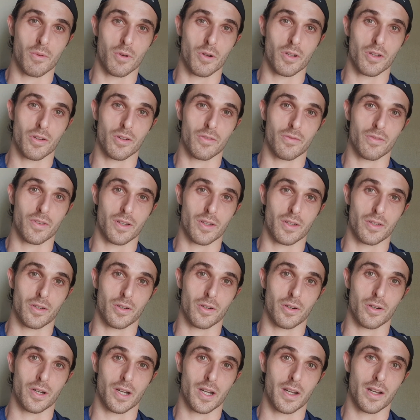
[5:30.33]
all
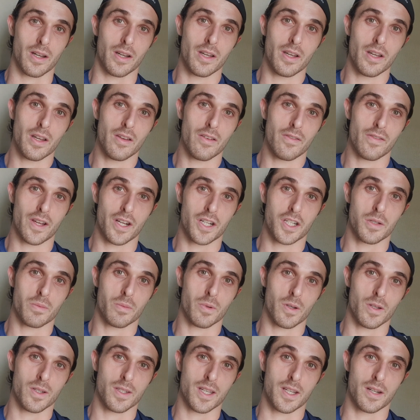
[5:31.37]
your
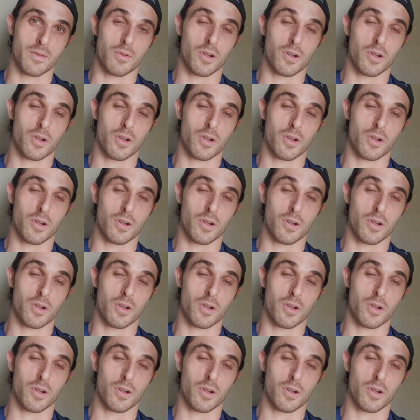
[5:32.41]
vegetables, and